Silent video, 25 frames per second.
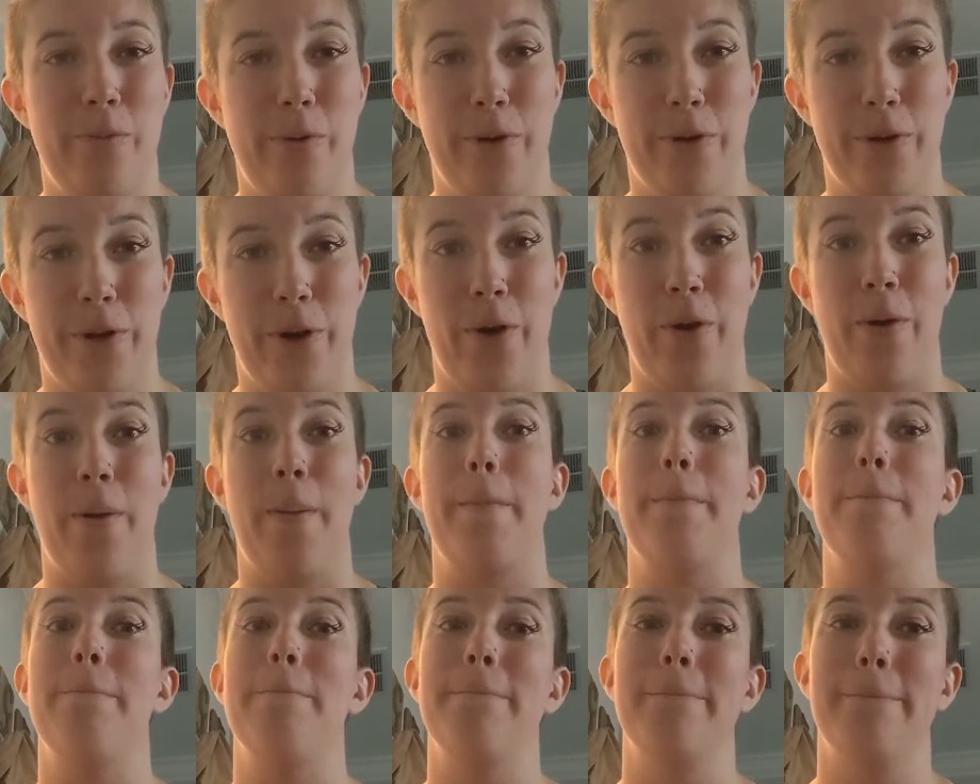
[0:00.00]
border
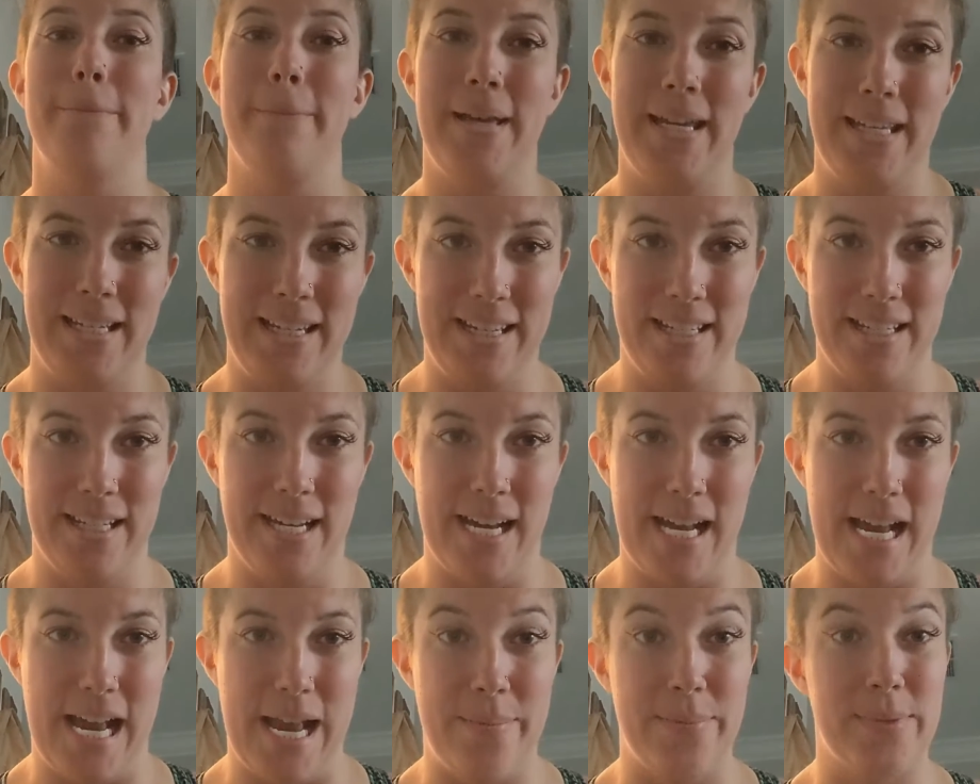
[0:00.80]
many
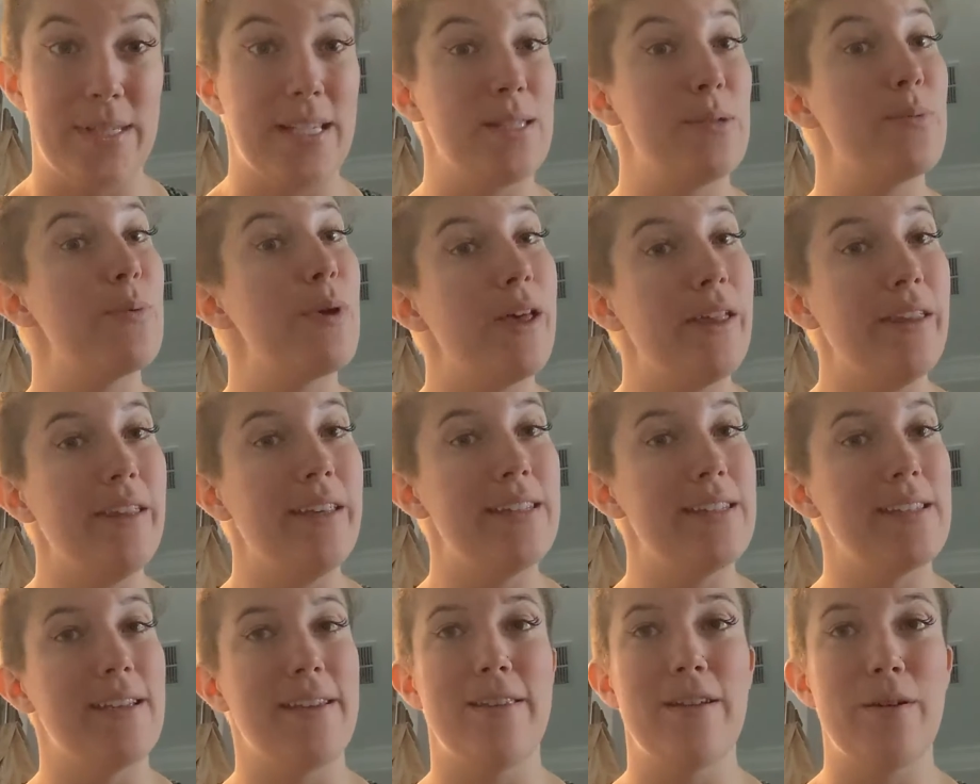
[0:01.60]
times, as well
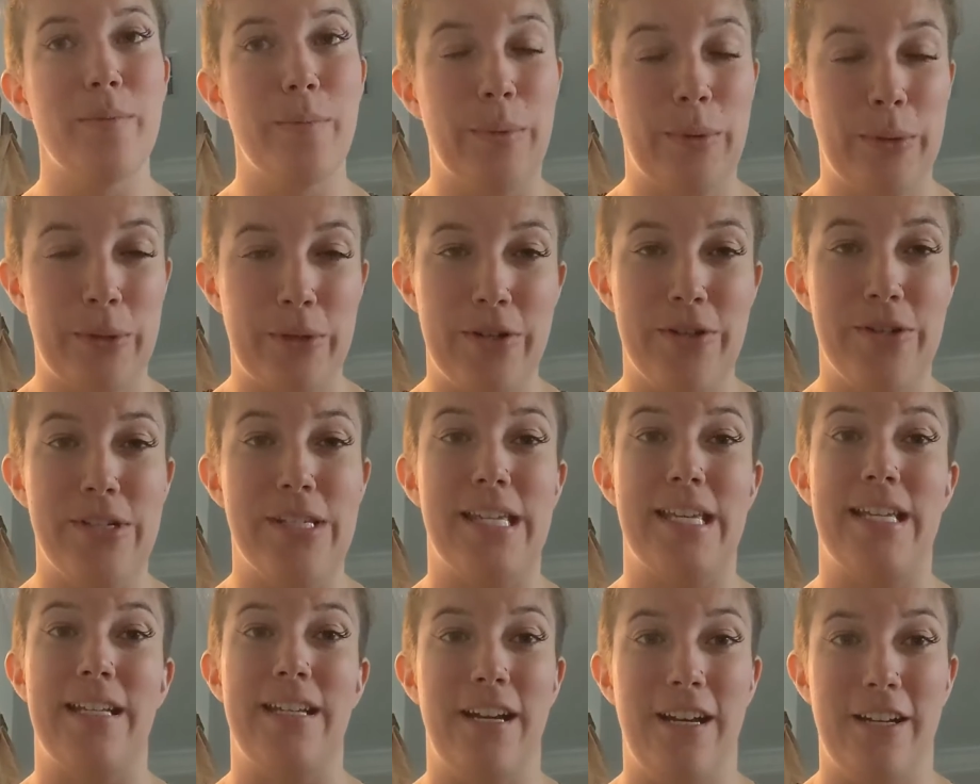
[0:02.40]
as other
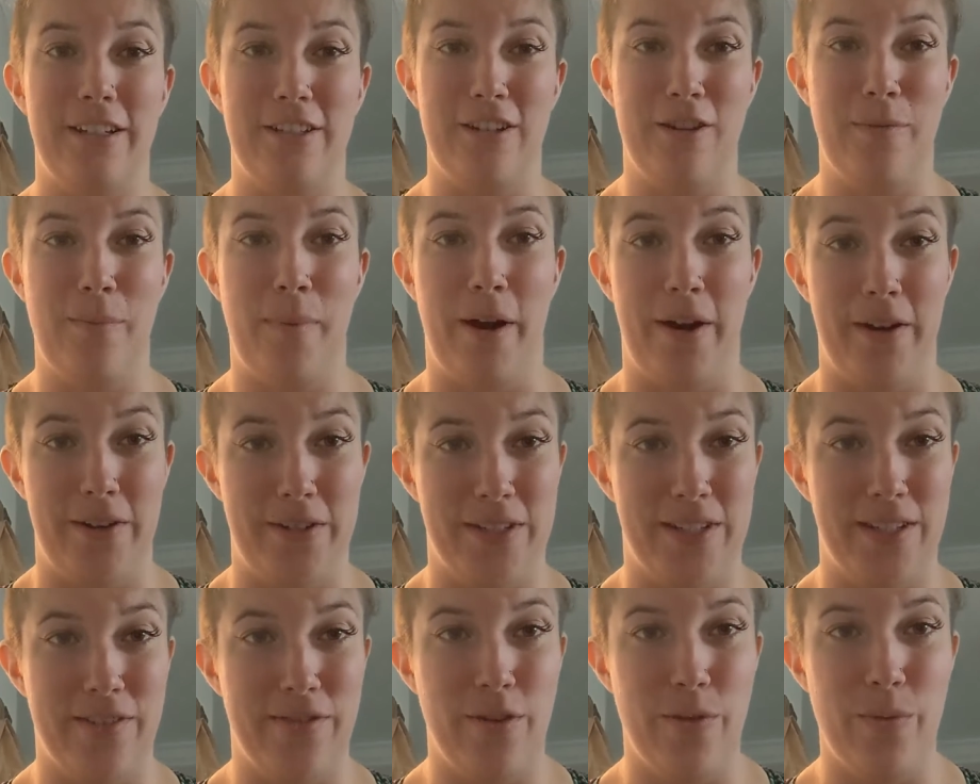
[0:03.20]
borders in other
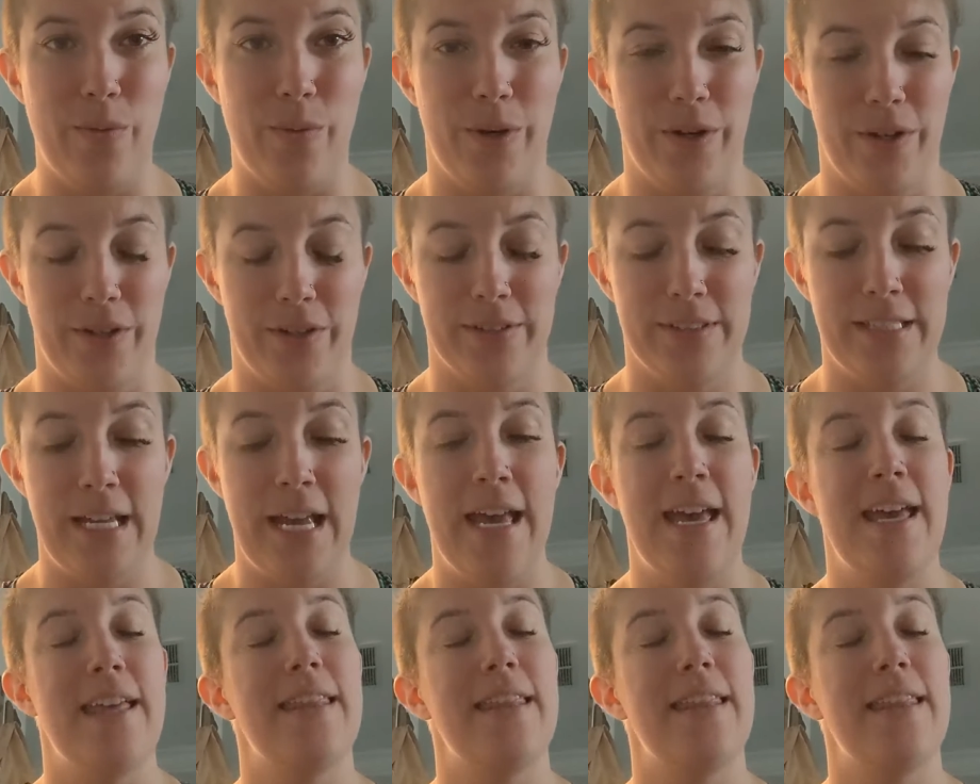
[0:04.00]
parts of the world.